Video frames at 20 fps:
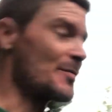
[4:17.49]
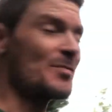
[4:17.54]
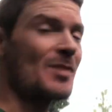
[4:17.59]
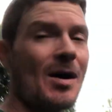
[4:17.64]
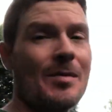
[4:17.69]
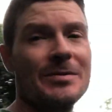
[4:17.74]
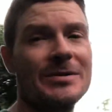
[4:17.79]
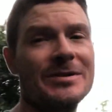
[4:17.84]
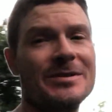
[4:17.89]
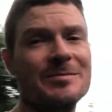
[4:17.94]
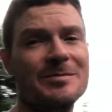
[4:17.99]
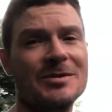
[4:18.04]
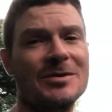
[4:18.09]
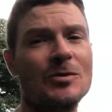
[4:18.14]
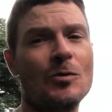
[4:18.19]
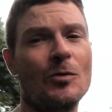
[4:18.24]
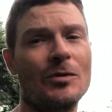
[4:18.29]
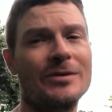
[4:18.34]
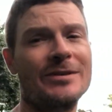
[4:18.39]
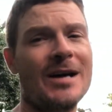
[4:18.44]
probably some
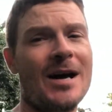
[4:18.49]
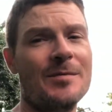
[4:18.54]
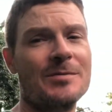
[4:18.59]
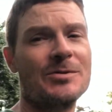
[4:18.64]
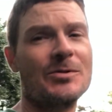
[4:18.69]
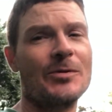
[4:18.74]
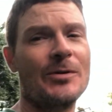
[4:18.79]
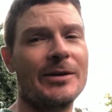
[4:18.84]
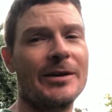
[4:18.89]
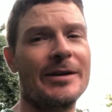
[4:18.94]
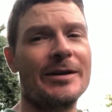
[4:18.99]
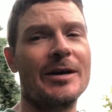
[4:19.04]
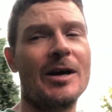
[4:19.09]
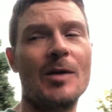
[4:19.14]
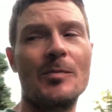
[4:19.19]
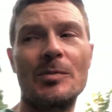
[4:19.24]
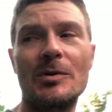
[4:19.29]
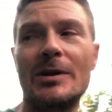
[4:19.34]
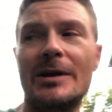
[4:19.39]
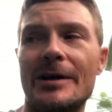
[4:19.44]
topsoil in a
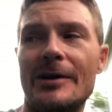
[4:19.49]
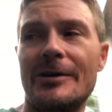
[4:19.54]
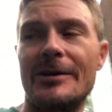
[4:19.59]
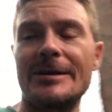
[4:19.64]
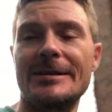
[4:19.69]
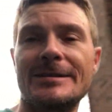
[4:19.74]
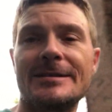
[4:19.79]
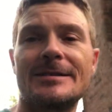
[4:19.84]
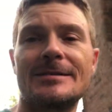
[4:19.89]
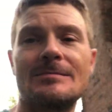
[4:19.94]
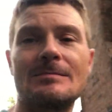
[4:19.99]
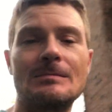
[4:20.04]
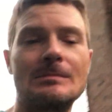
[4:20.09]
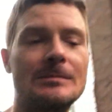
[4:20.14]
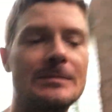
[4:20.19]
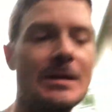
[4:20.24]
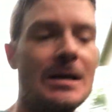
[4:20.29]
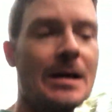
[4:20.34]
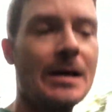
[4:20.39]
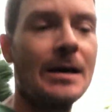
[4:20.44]
couple areas
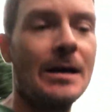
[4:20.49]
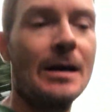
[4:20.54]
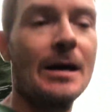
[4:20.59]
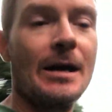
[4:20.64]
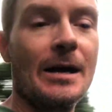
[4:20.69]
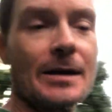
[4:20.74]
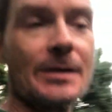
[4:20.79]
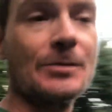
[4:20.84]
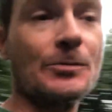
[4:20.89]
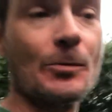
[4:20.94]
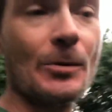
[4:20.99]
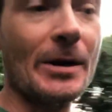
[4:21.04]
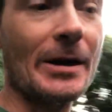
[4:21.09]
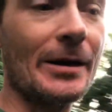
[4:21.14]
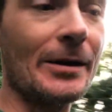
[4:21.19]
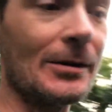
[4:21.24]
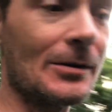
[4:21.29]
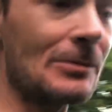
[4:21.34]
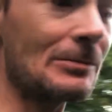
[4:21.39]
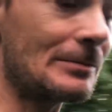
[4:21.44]
as
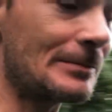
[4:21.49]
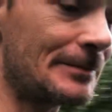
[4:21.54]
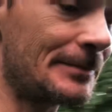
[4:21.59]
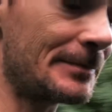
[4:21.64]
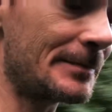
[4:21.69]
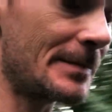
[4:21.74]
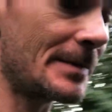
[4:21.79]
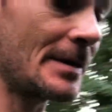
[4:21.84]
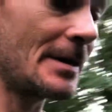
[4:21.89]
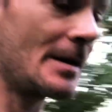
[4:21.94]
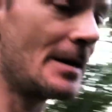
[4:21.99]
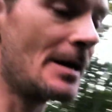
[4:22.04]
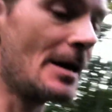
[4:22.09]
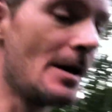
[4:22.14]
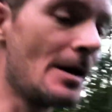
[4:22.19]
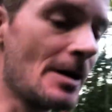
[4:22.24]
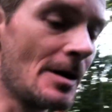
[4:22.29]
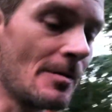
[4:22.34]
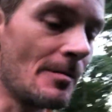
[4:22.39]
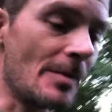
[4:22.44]
well.
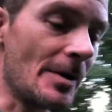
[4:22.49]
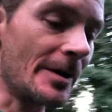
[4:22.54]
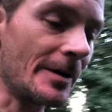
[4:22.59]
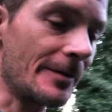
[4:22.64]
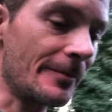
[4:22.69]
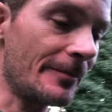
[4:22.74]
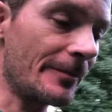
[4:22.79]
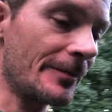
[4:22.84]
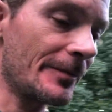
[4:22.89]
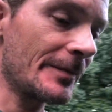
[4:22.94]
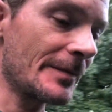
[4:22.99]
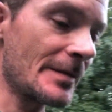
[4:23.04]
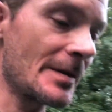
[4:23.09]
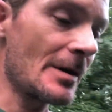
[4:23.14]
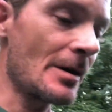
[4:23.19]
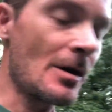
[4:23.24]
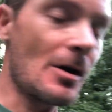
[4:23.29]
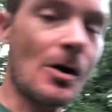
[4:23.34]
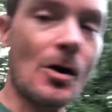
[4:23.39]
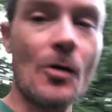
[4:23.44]
But
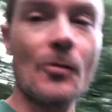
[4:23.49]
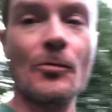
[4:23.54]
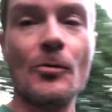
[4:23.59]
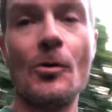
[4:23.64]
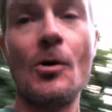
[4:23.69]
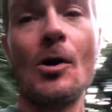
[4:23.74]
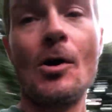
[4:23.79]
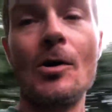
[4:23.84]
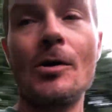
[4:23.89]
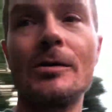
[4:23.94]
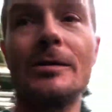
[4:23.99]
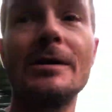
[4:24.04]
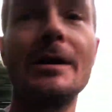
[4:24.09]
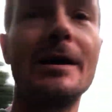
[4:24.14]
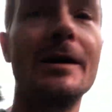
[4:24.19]
overall,